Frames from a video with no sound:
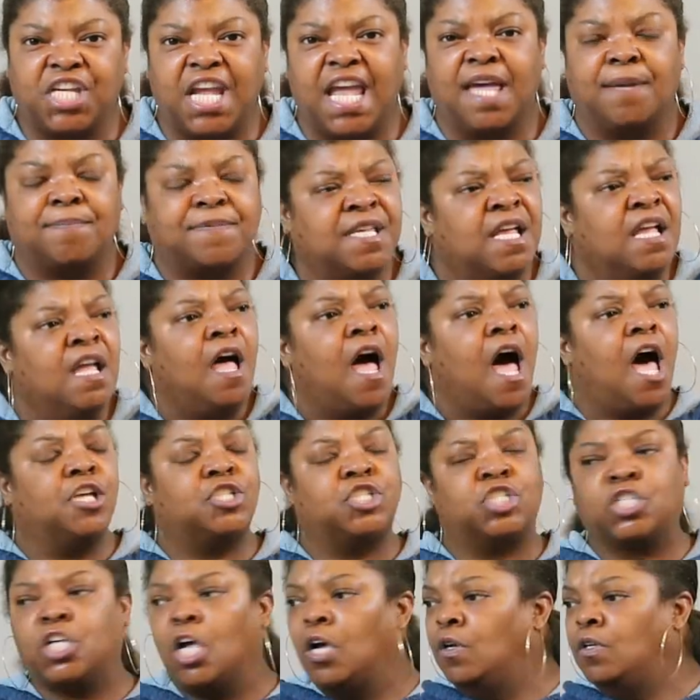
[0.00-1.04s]
chips.
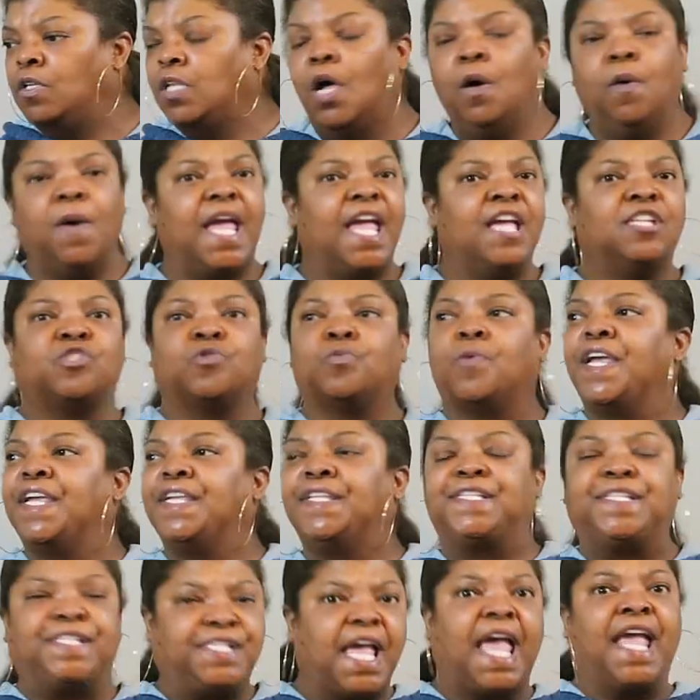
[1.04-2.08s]
Asuelu is
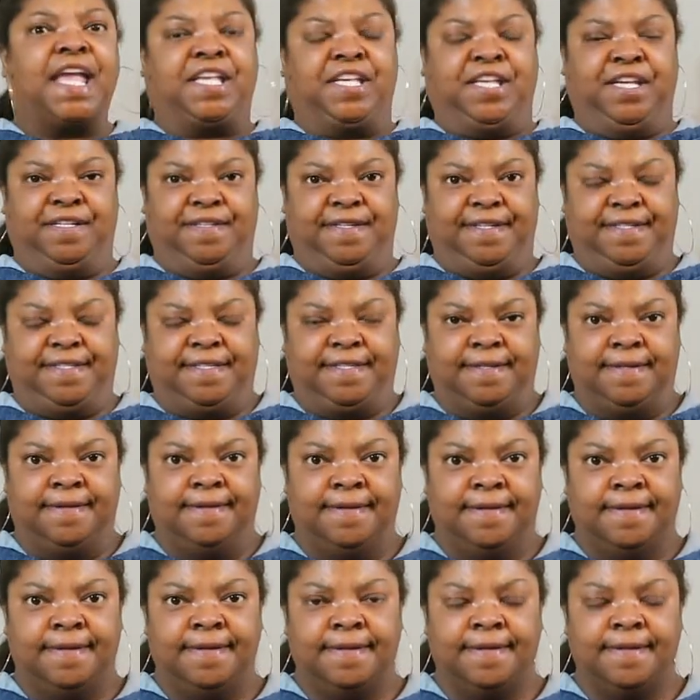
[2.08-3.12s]
ridiculous.
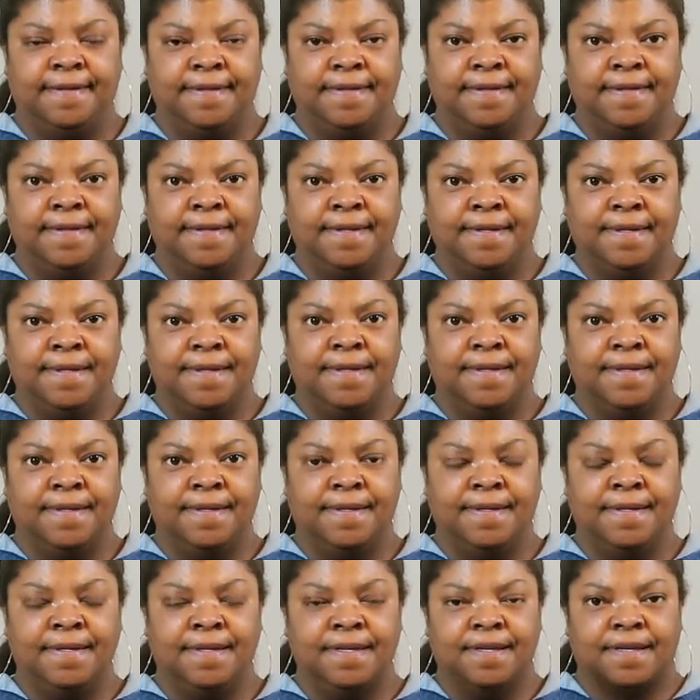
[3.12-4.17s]

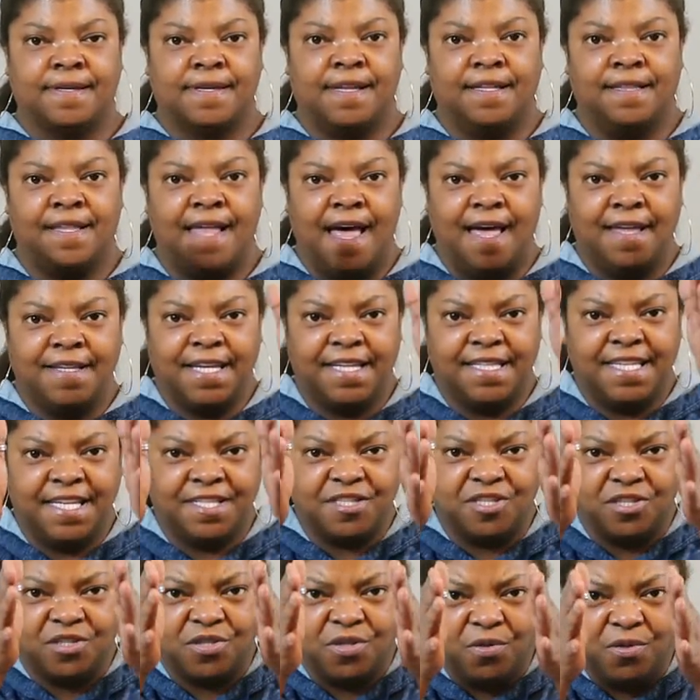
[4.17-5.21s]
Kalani,
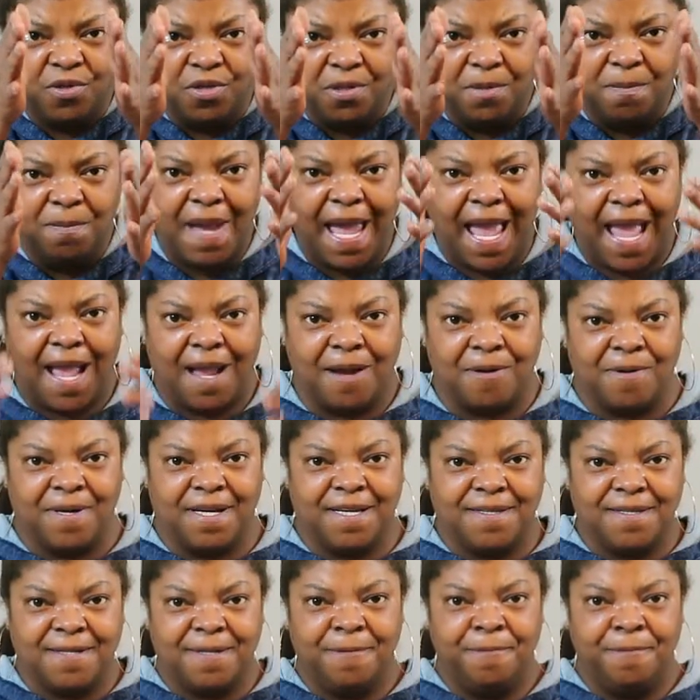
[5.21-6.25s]
this is who you marry.